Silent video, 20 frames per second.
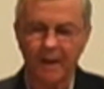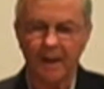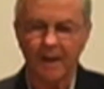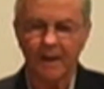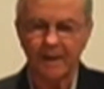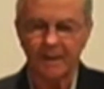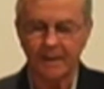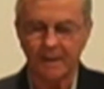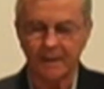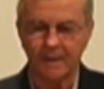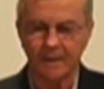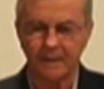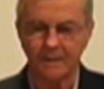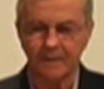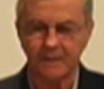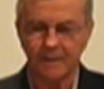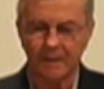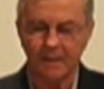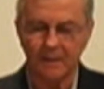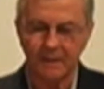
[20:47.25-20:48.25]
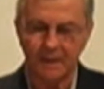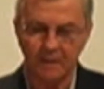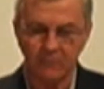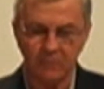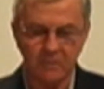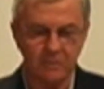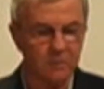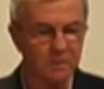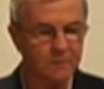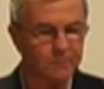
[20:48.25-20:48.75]
and he
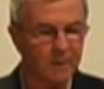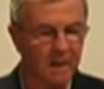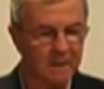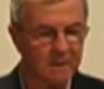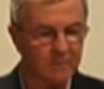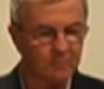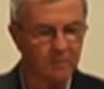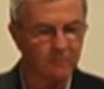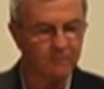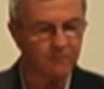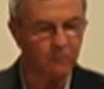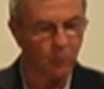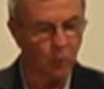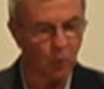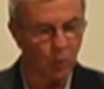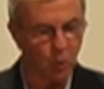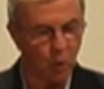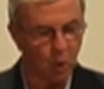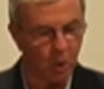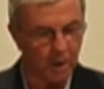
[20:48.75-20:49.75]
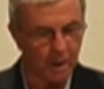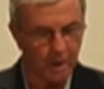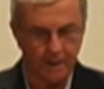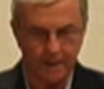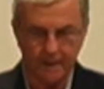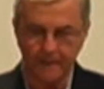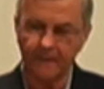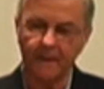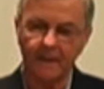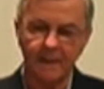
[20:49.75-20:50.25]
was responsible
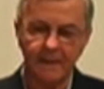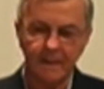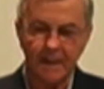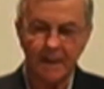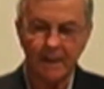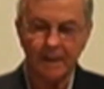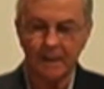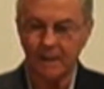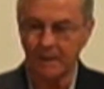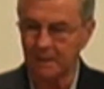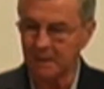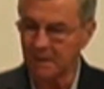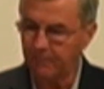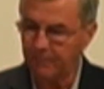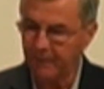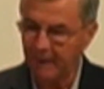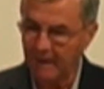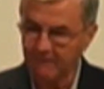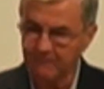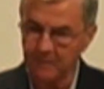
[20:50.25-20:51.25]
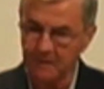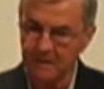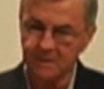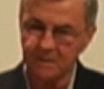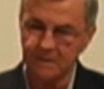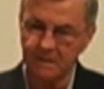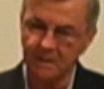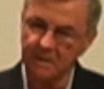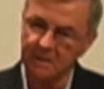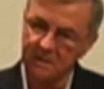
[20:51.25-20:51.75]
for getting the pamphlets
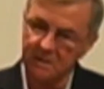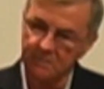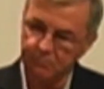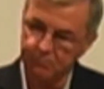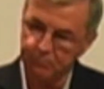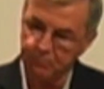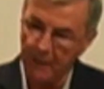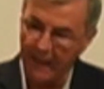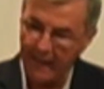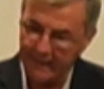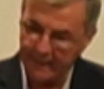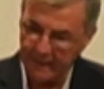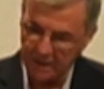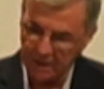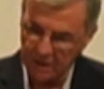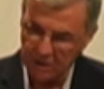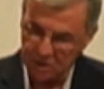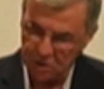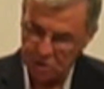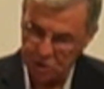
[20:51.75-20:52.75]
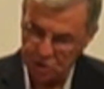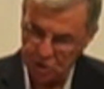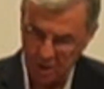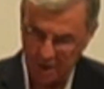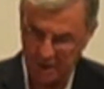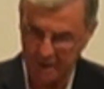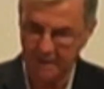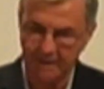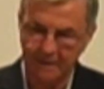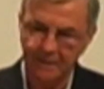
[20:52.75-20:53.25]
in Spanish
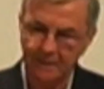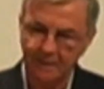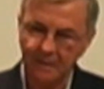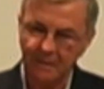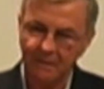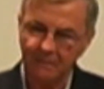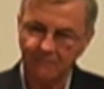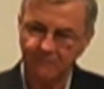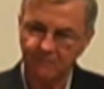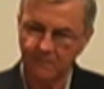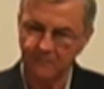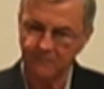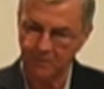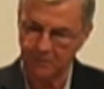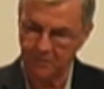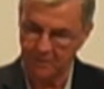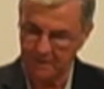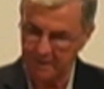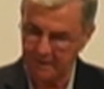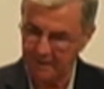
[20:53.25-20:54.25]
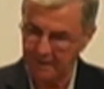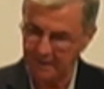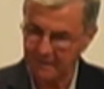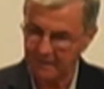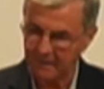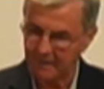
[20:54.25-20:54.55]
from Unity.